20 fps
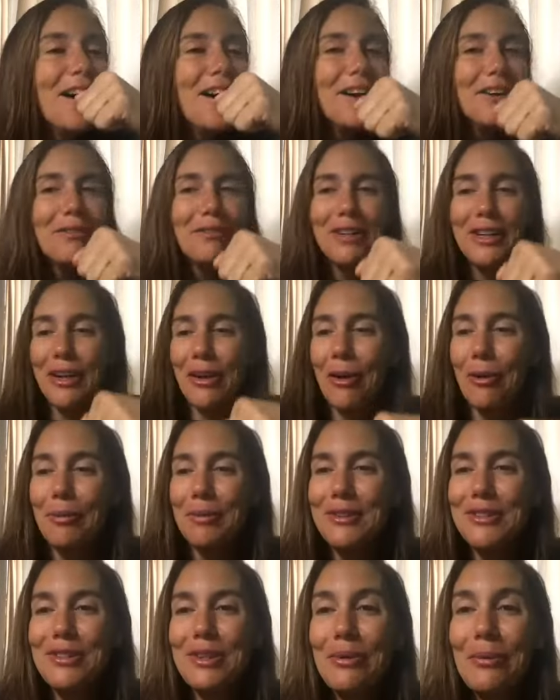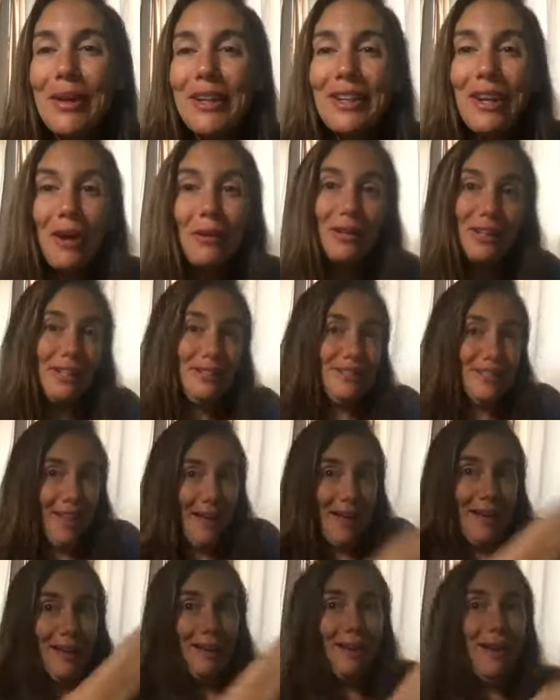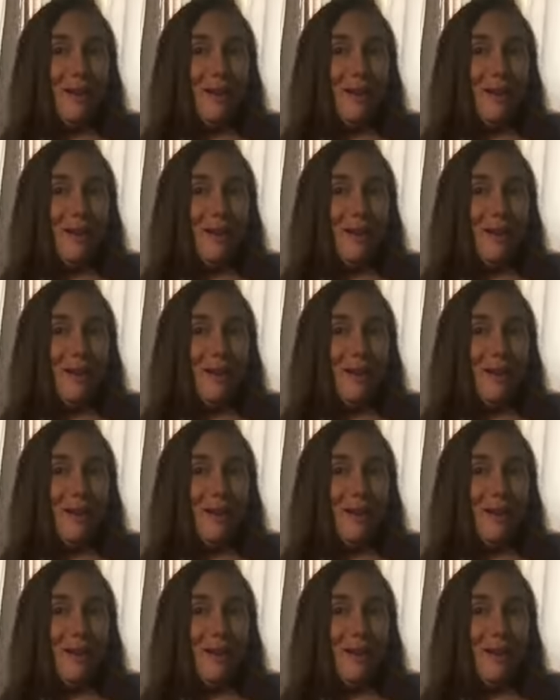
When he opens the window and he's like,